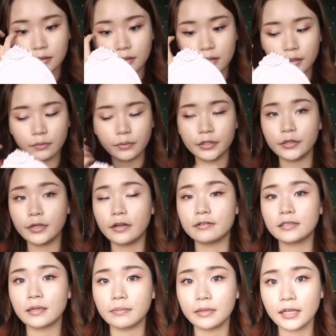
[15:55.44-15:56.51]
Then when you have
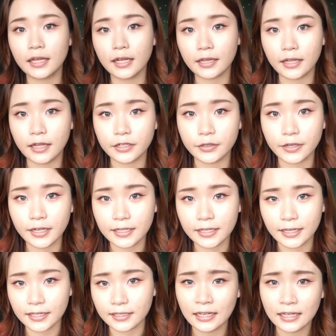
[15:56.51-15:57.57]
something like that, you get
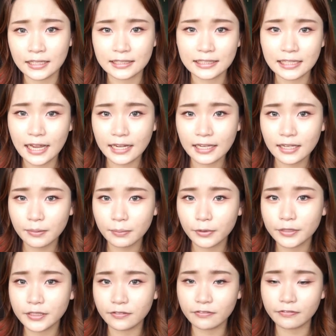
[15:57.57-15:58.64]
like a slightly
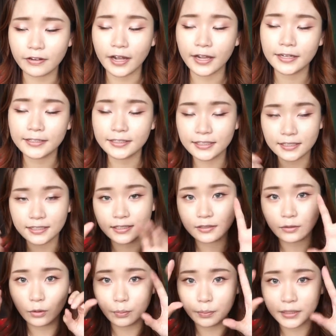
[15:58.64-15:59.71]
more defined,
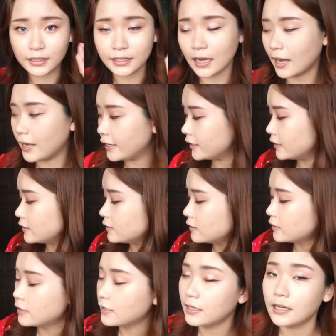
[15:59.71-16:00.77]
open-eyed
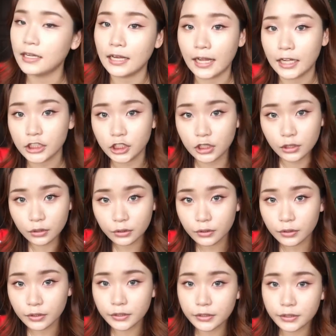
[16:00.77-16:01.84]
lash
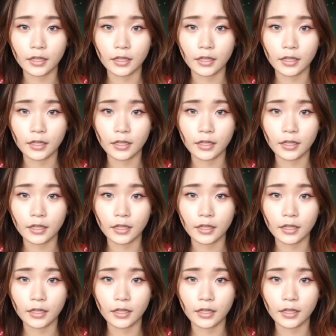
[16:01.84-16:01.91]
look.